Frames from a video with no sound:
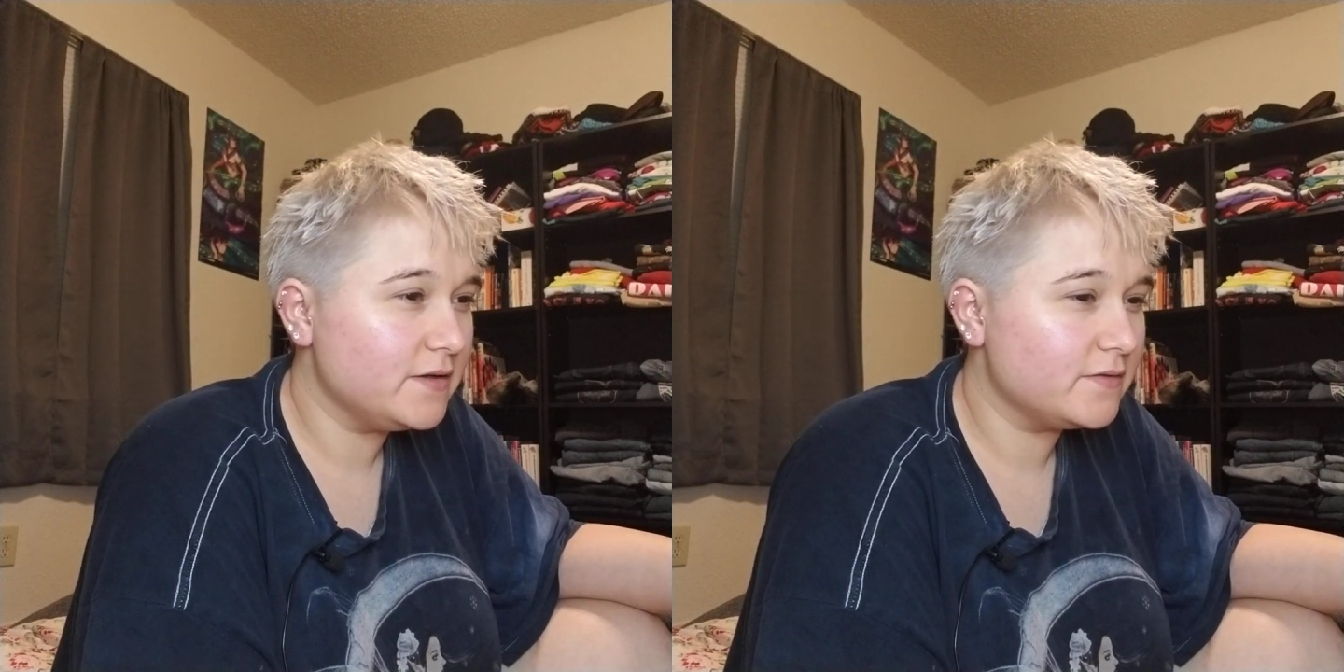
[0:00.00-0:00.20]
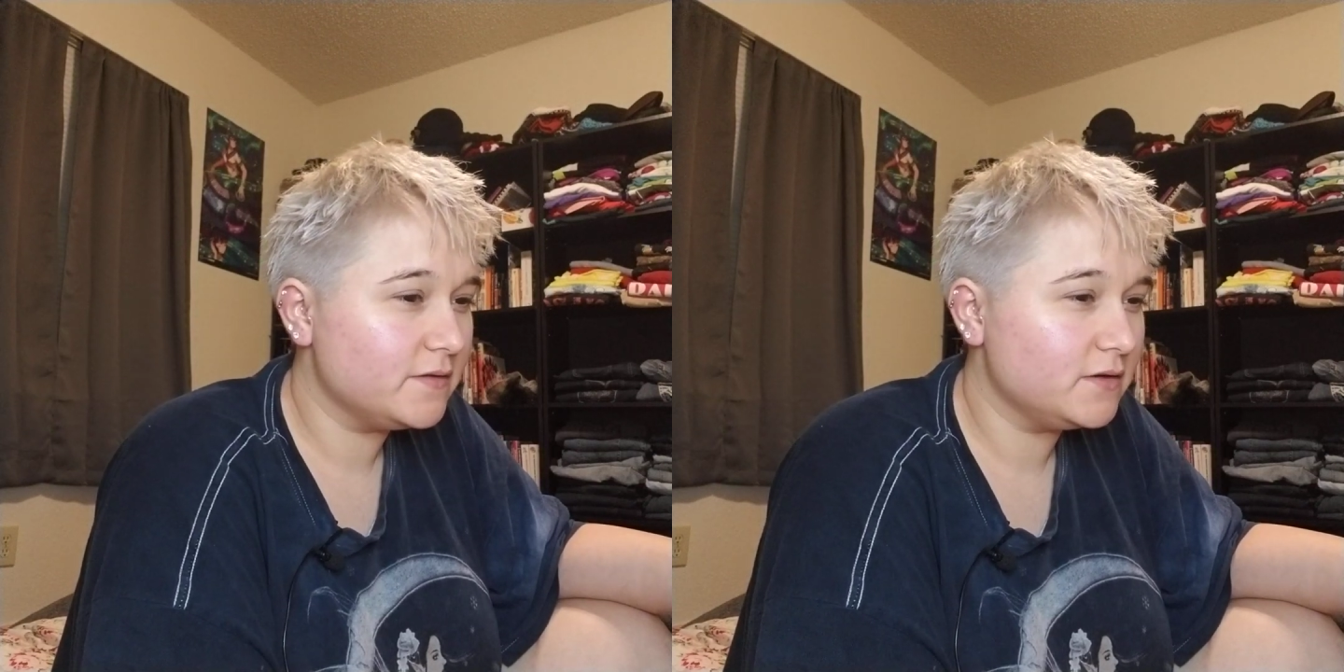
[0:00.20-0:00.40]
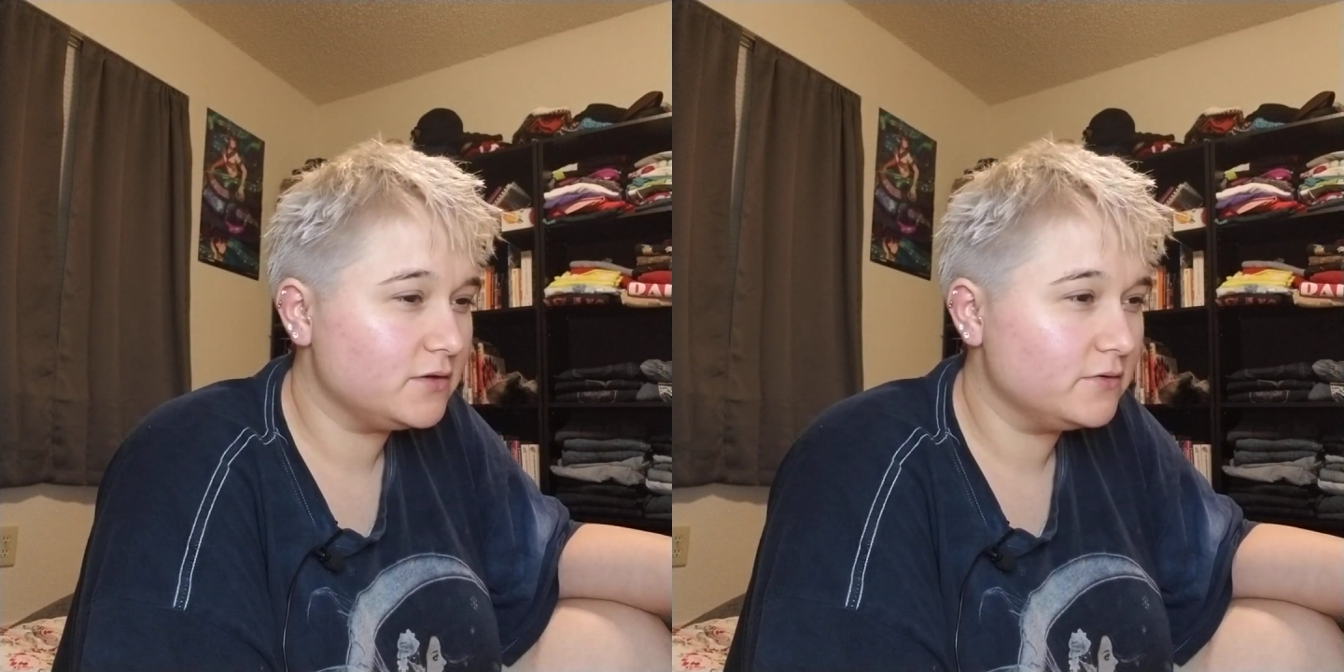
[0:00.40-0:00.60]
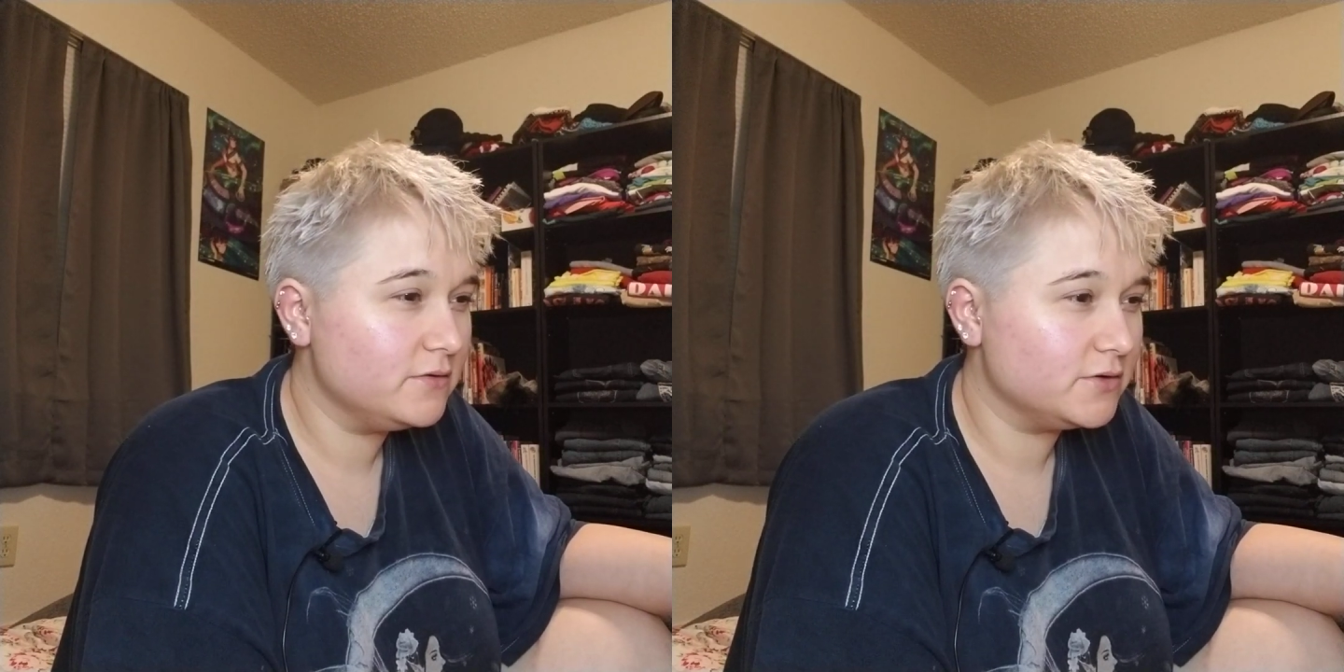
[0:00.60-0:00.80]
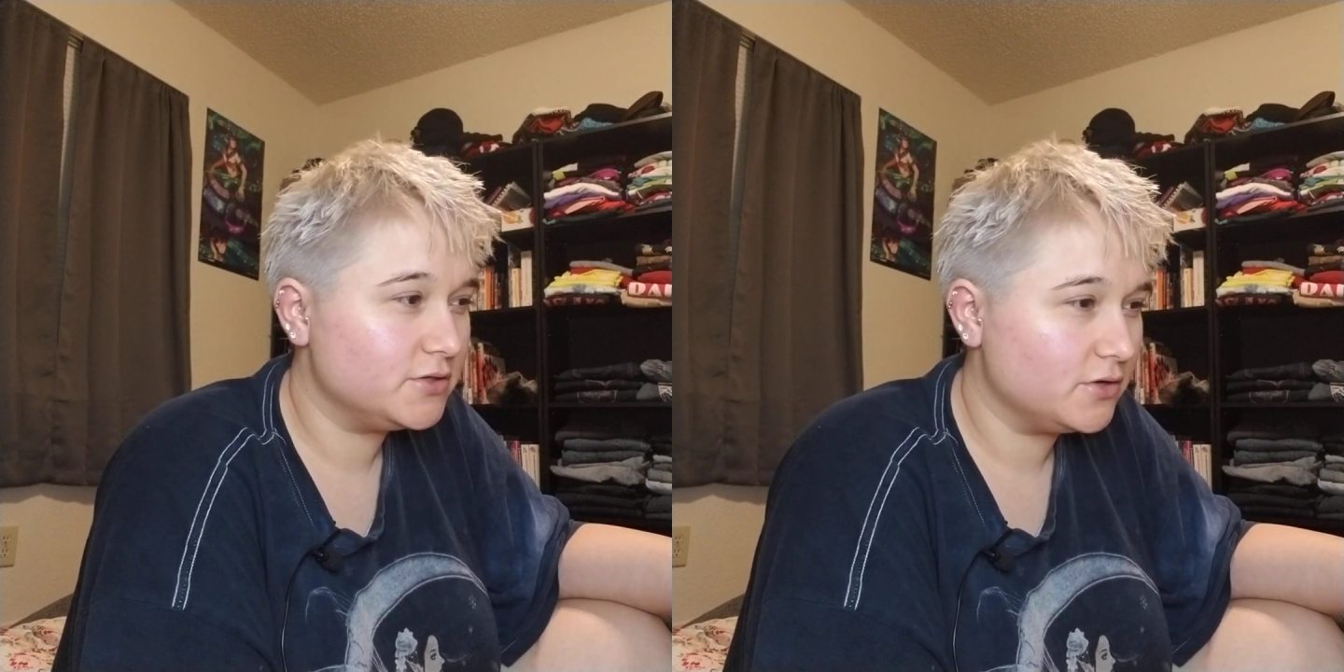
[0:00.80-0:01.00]
think you're
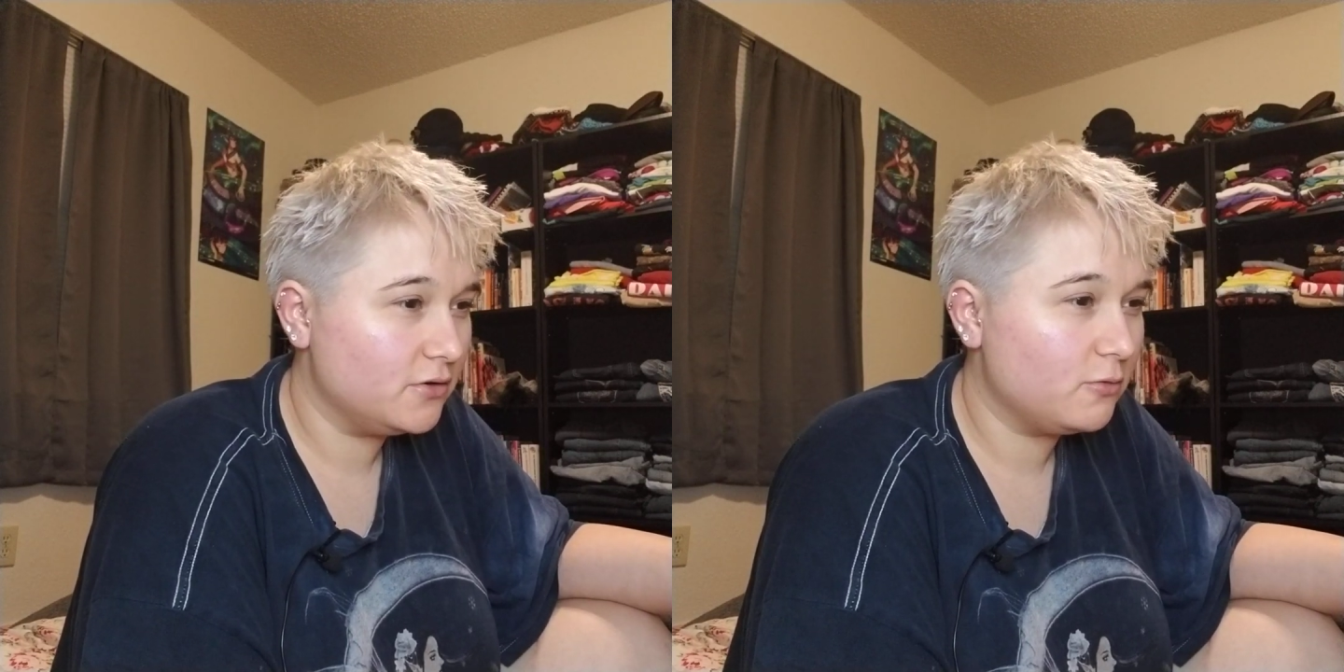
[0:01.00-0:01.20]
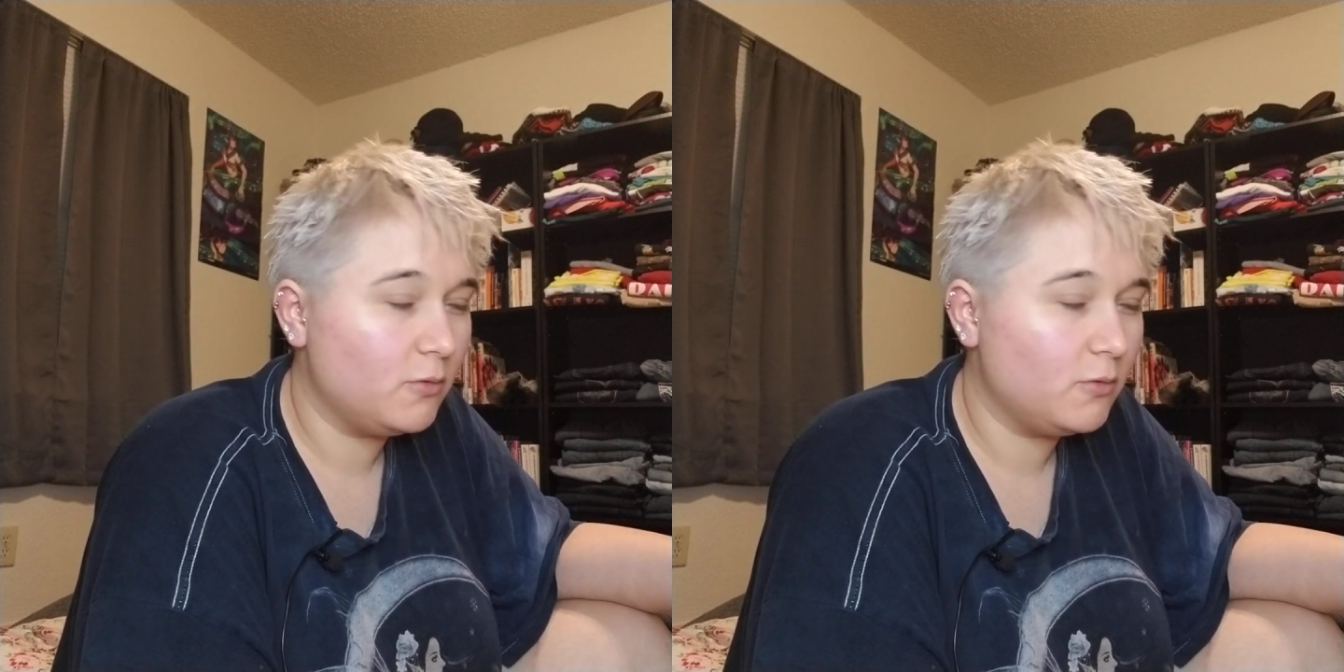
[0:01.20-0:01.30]
a joke,